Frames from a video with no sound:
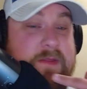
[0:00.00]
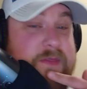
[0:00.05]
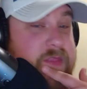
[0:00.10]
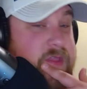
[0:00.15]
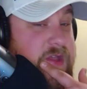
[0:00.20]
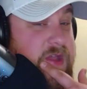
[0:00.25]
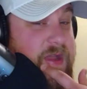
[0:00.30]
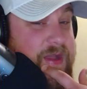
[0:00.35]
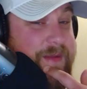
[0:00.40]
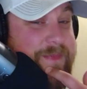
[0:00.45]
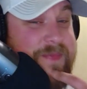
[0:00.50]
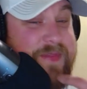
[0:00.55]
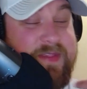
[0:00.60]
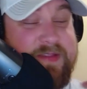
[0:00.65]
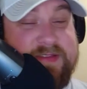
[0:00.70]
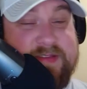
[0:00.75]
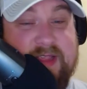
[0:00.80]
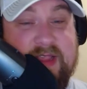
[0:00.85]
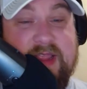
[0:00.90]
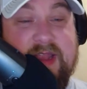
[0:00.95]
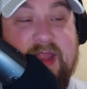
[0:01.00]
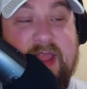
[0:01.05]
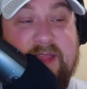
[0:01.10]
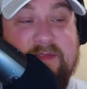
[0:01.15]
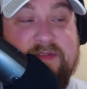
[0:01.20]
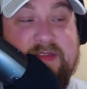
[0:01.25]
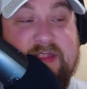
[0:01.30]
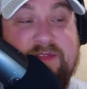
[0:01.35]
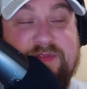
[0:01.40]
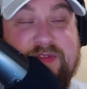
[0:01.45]
The, the second
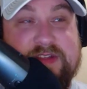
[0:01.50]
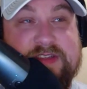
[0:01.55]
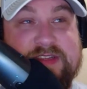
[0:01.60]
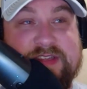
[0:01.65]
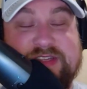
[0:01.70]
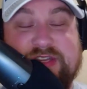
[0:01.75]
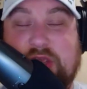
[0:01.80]
half defense is